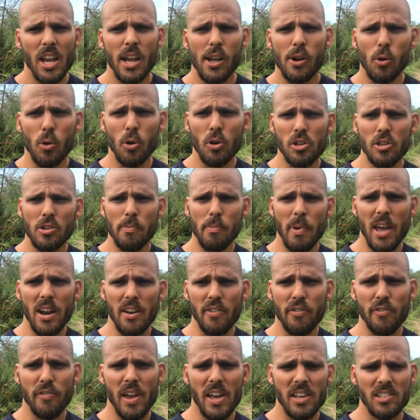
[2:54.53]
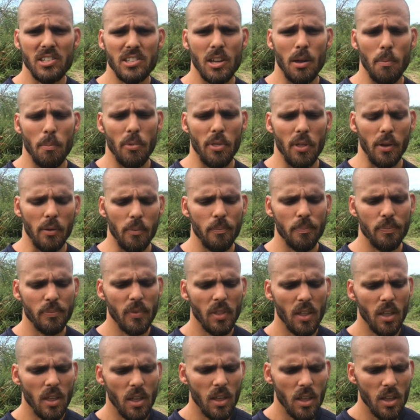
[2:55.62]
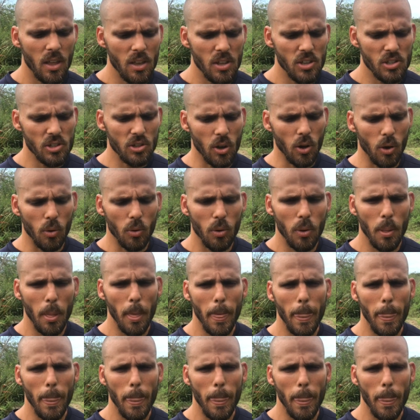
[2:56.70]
in order to manifest something. So